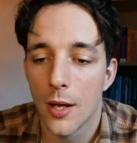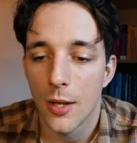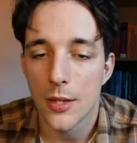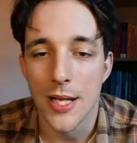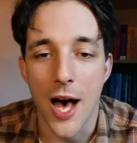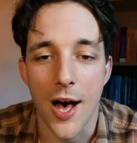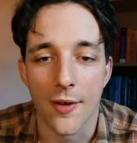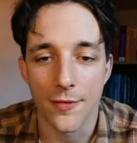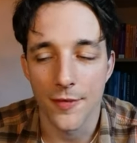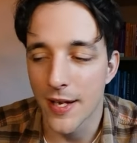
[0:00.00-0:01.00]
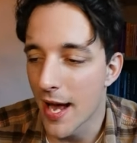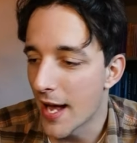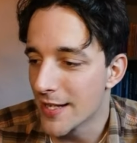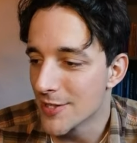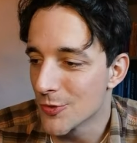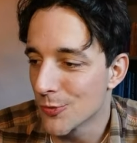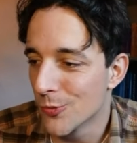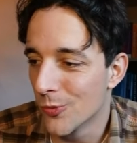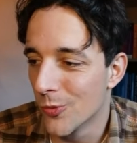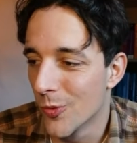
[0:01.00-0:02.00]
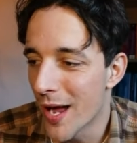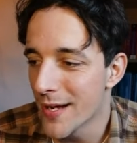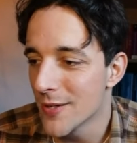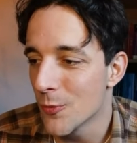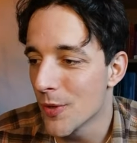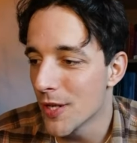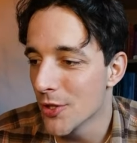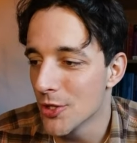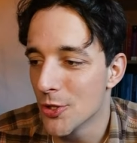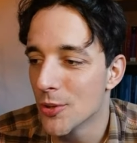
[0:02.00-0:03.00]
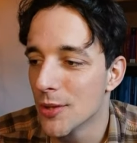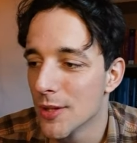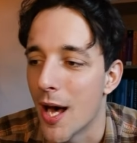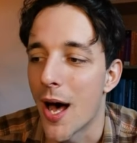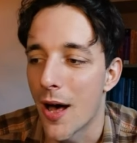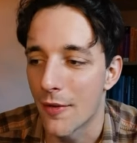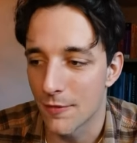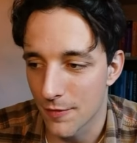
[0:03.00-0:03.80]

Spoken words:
Laugh, guys. When will you laugh?